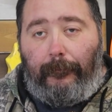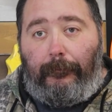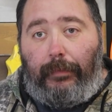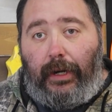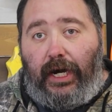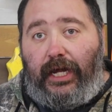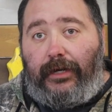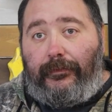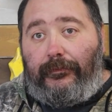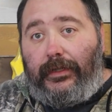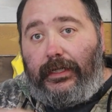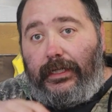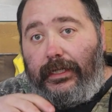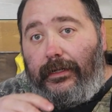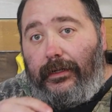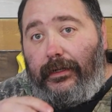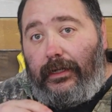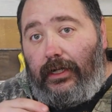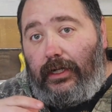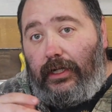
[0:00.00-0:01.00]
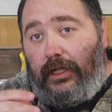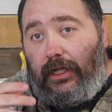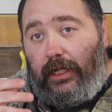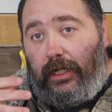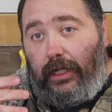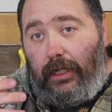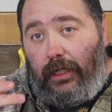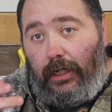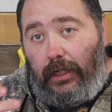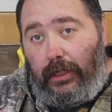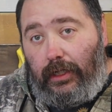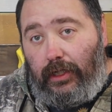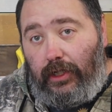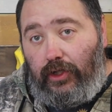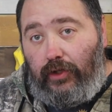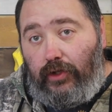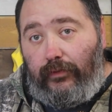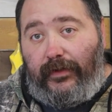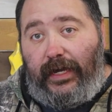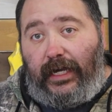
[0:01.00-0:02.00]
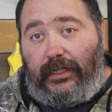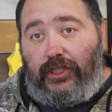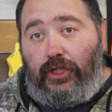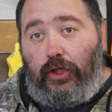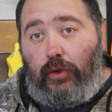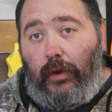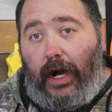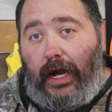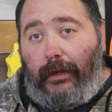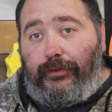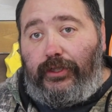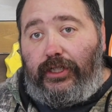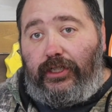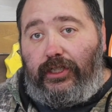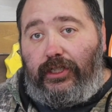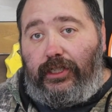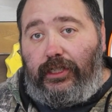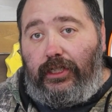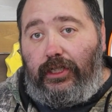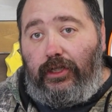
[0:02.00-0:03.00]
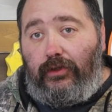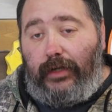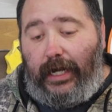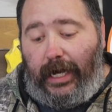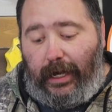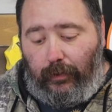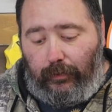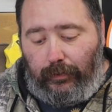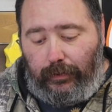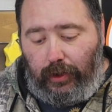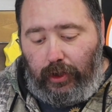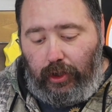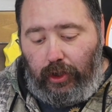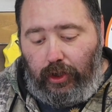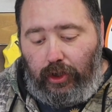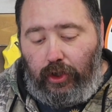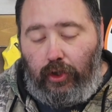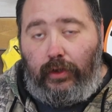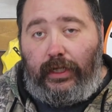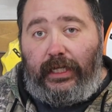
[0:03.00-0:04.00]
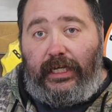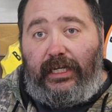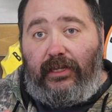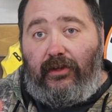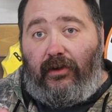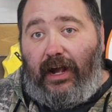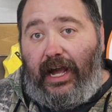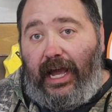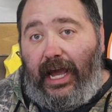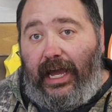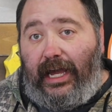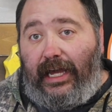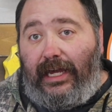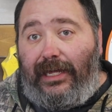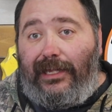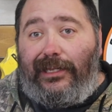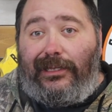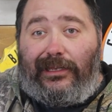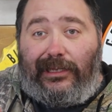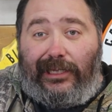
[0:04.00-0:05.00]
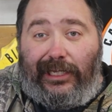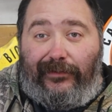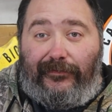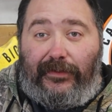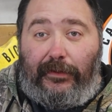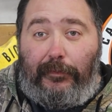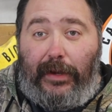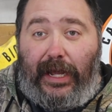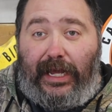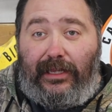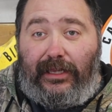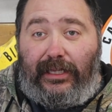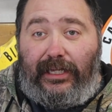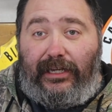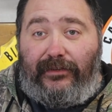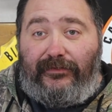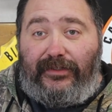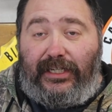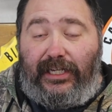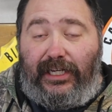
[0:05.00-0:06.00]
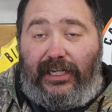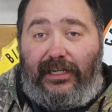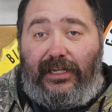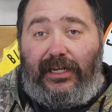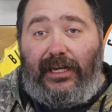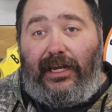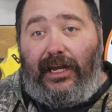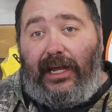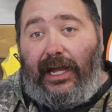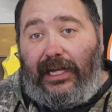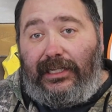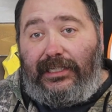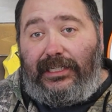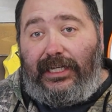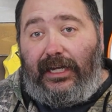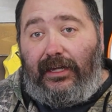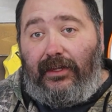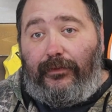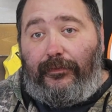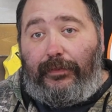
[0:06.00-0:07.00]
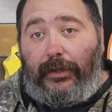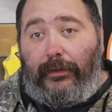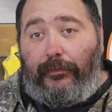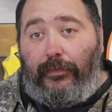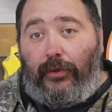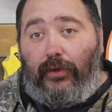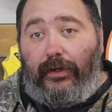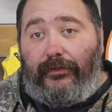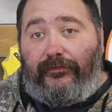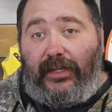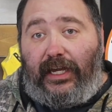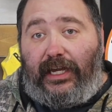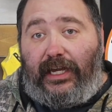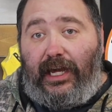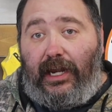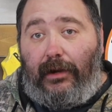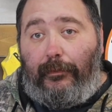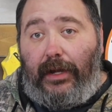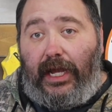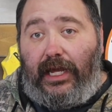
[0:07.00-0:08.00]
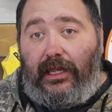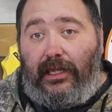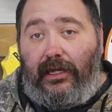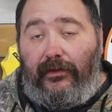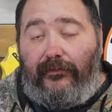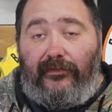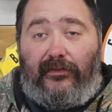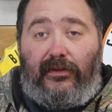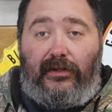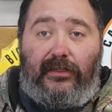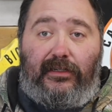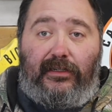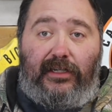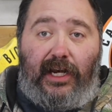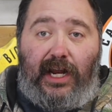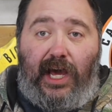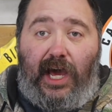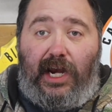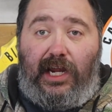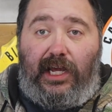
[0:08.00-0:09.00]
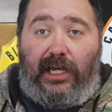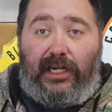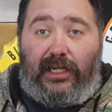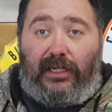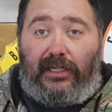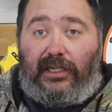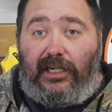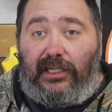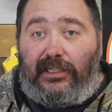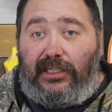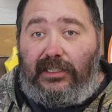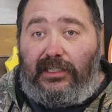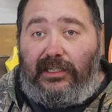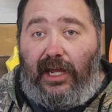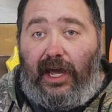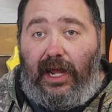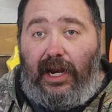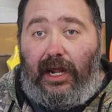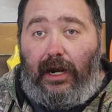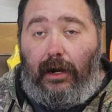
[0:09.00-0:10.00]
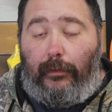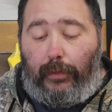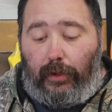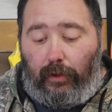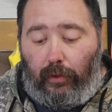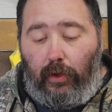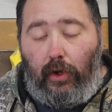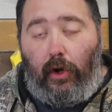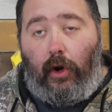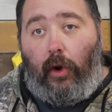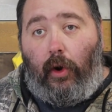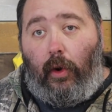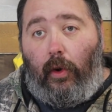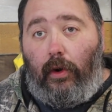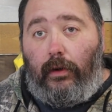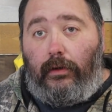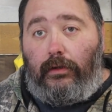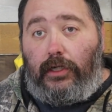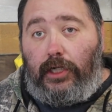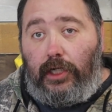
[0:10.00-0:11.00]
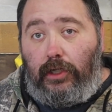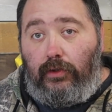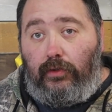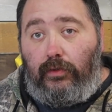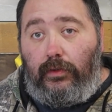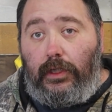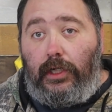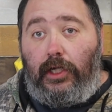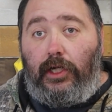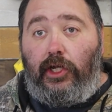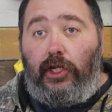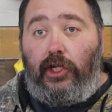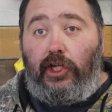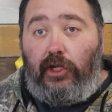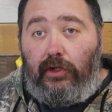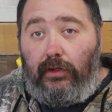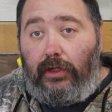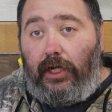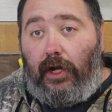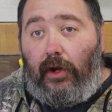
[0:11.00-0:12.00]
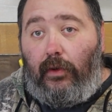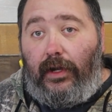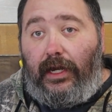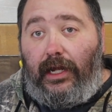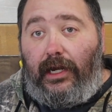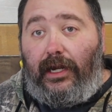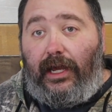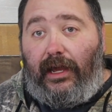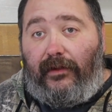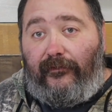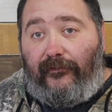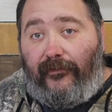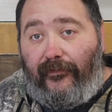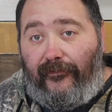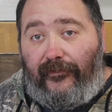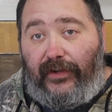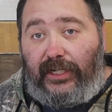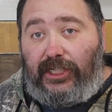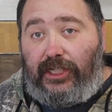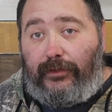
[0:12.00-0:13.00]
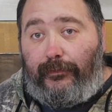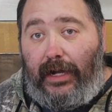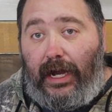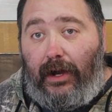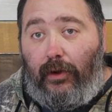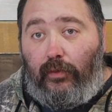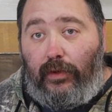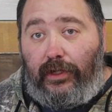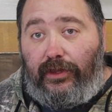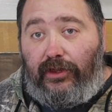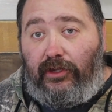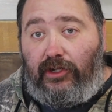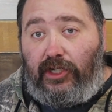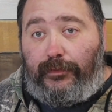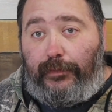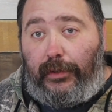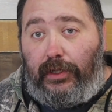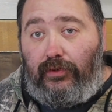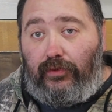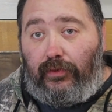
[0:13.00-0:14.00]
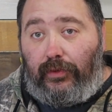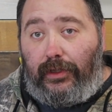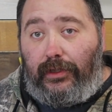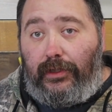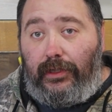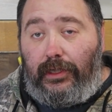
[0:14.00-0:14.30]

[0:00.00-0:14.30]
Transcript: but you've got two options to do now. You can either A, leave the bay leaves in and tell the people if they get a bay leaf to not eat it because it's not edible. Or two, you can go in and fish them out with your spoon